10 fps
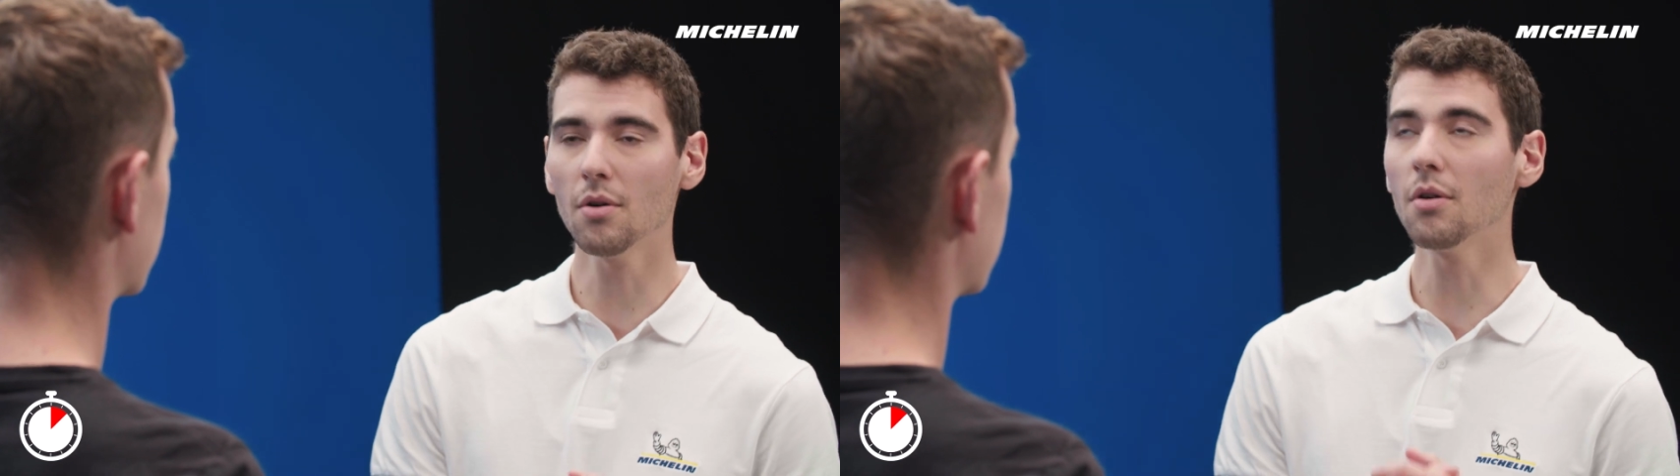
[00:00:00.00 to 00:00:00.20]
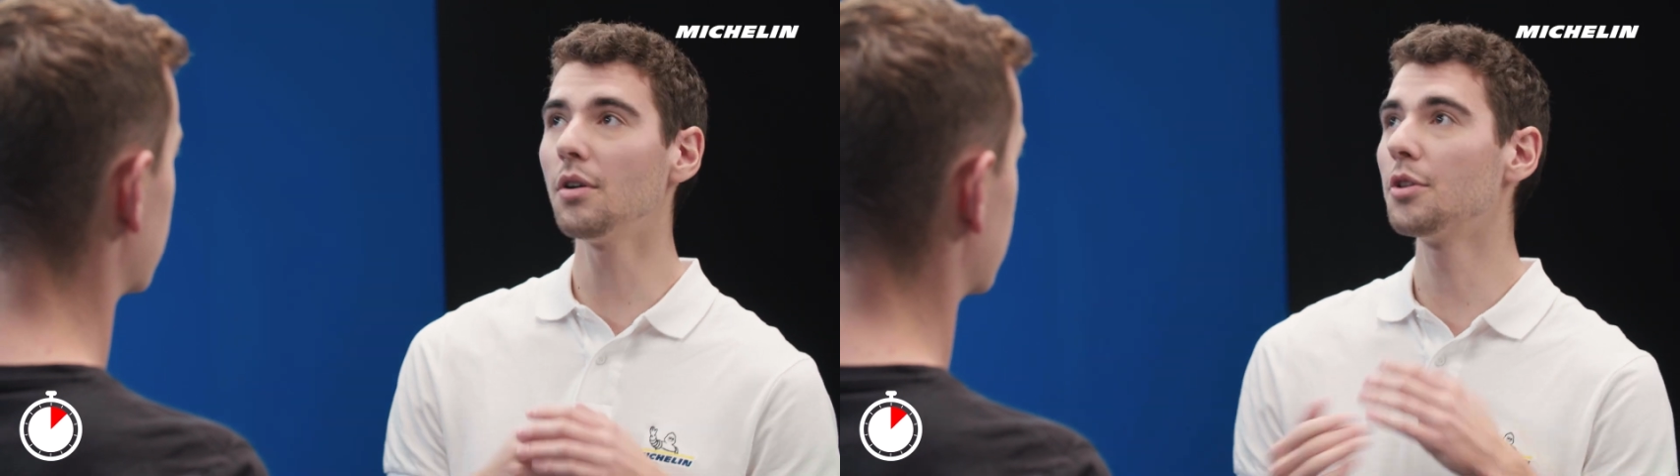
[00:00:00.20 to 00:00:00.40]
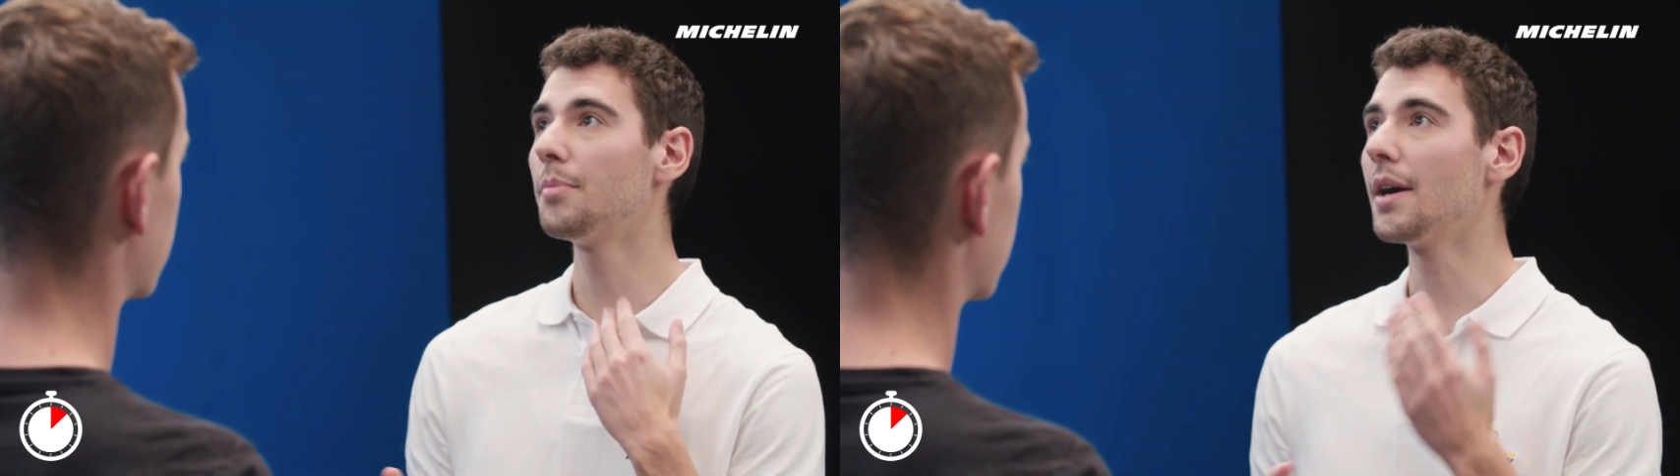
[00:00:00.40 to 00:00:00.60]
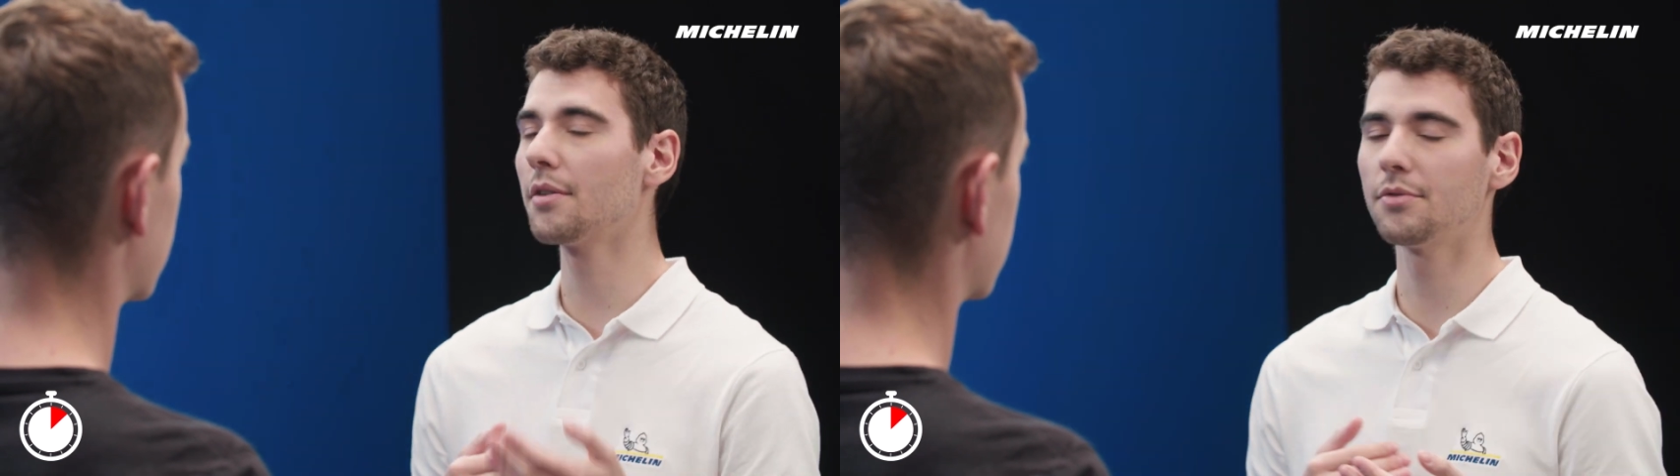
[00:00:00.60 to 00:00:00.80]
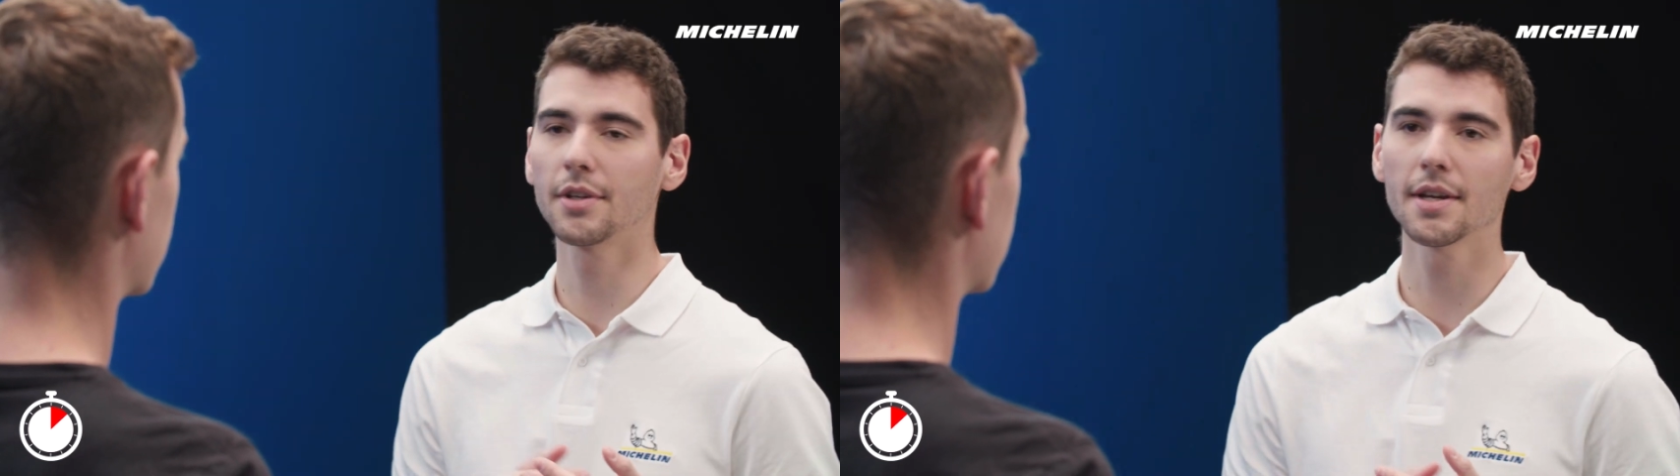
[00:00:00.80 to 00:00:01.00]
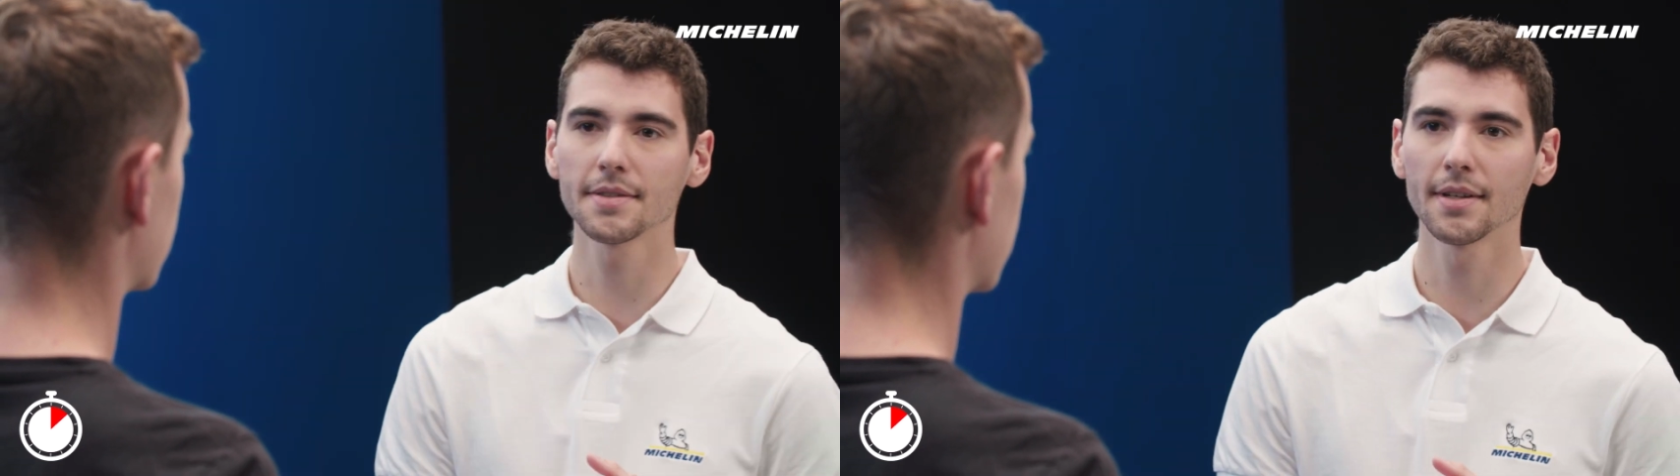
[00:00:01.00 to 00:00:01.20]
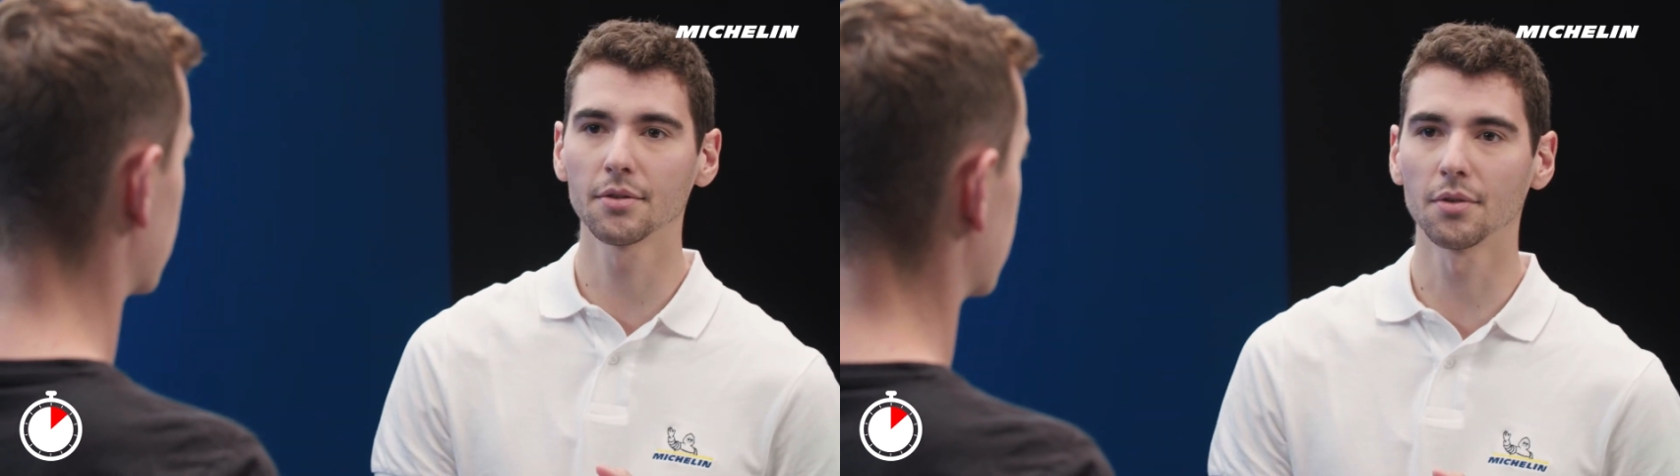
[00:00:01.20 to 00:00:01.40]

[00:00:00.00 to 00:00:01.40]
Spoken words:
or on the back of the gas tank